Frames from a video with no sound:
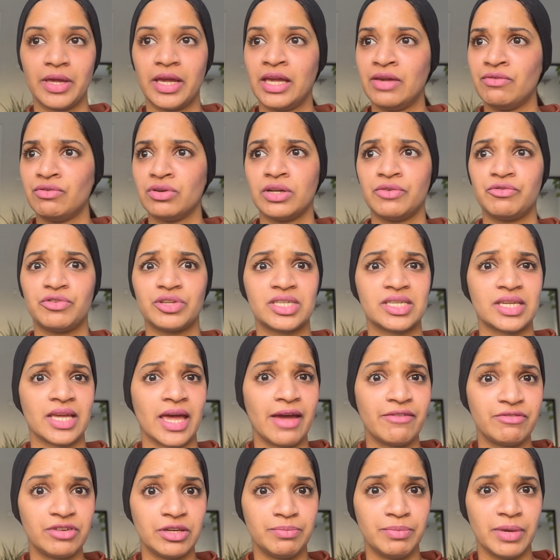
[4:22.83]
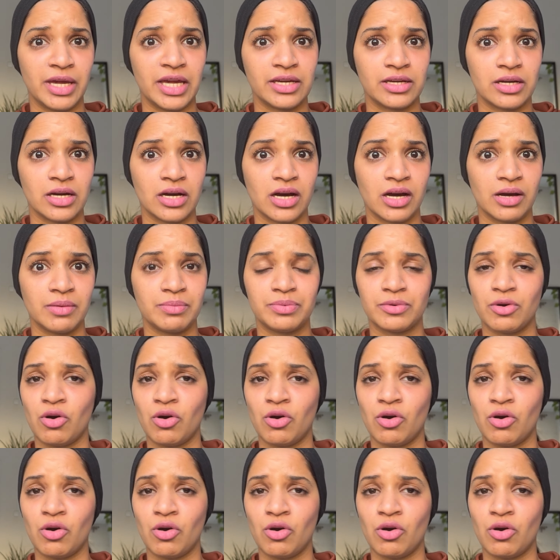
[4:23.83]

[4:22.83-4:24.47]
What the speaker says: even if it's heavy makeup